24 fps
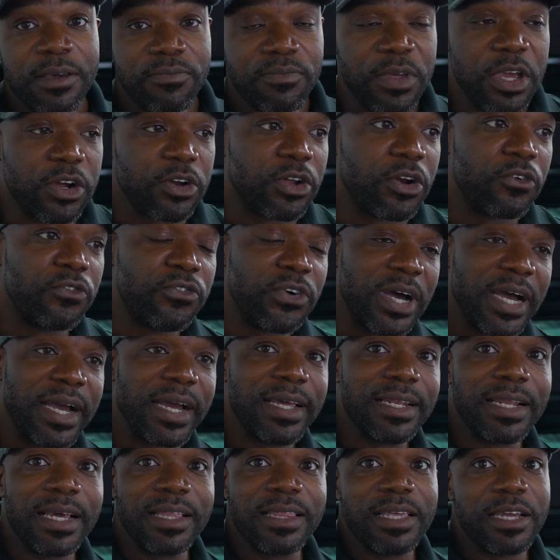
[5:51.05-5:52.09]
They're gonna
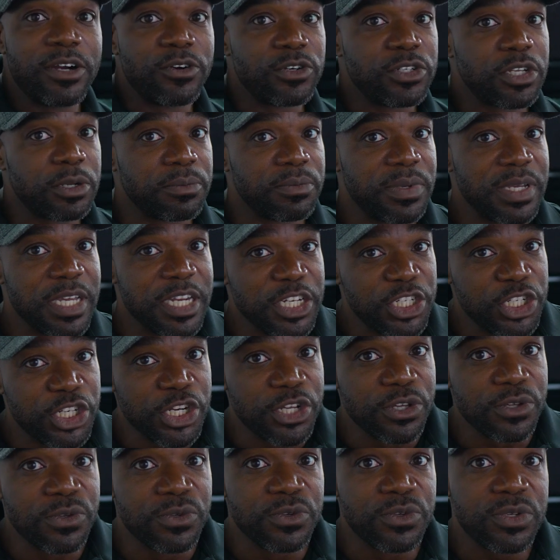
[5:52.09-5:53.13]
find that there are some
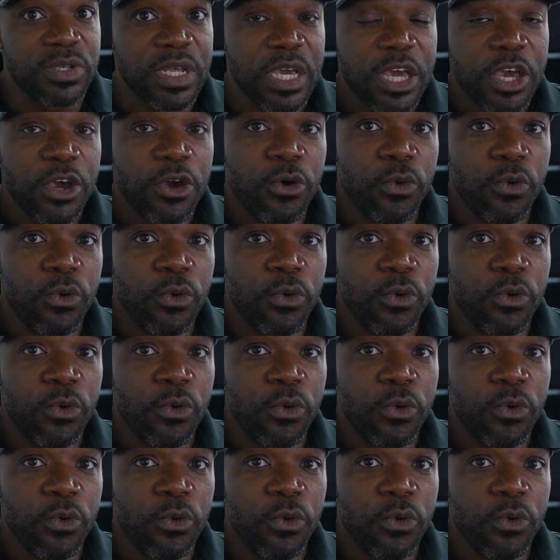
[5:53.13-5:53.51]
issues